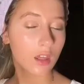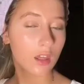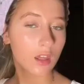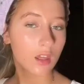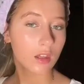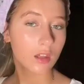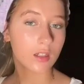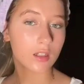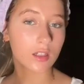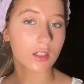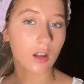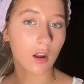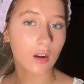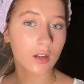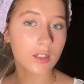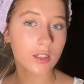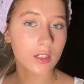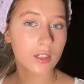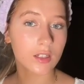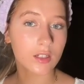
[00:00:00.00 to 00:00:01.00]
This is
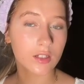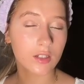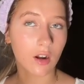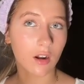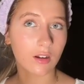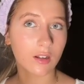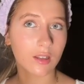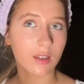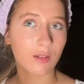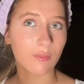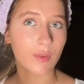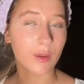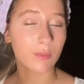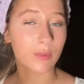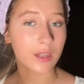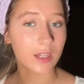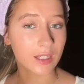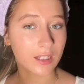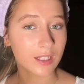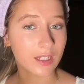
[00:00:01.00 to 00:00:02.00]
honestly starting to give me
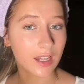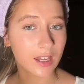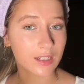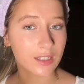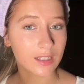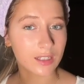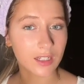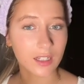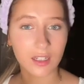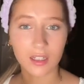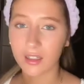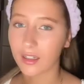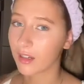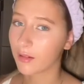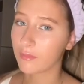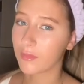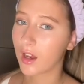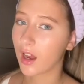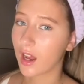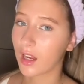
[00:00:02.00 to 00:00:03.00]
PTSD.
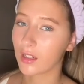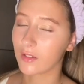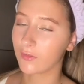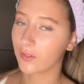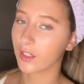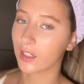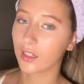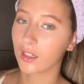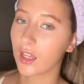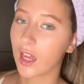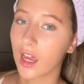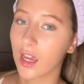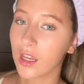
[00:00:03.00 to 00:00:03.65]
I'm not even gonna lie.